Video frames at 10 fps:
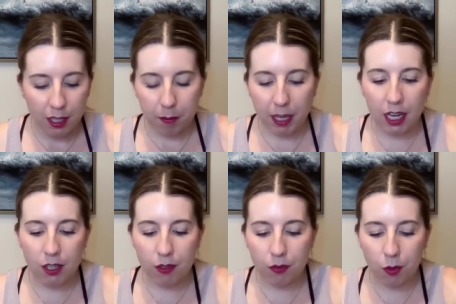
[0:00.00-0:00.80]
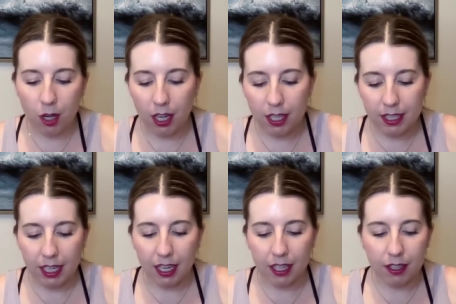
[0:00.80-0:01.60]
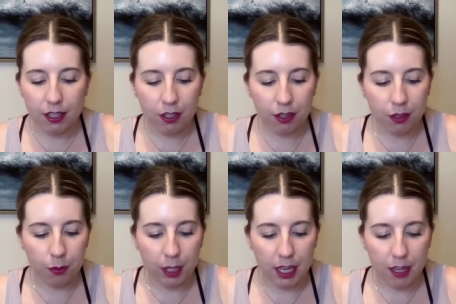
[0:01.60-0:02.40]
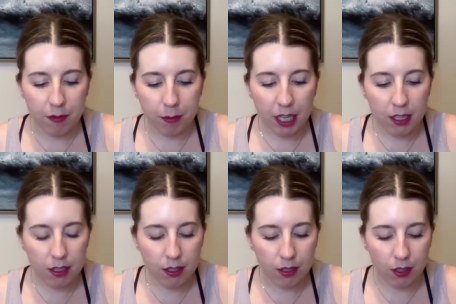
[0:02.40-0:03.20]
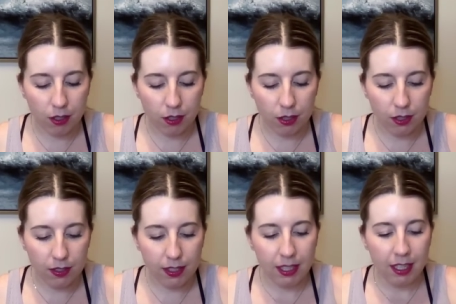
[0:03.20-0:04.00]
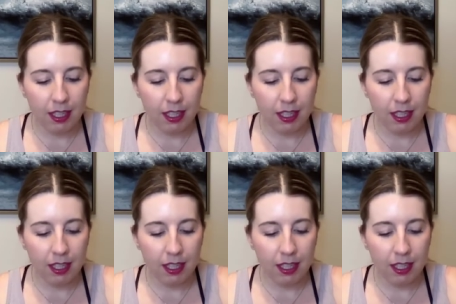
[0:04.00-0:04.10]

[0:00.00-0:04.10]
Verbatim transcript: Page of Wands, and the Three of Pentacles.